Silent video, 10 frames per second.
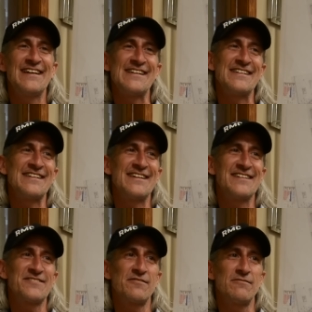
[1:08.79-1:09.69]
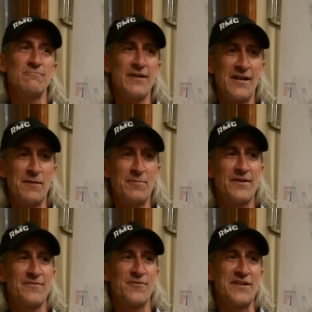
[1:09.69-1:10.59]
And uh, so I went
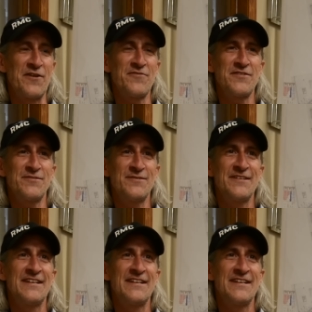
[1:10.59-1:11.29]
up for an interview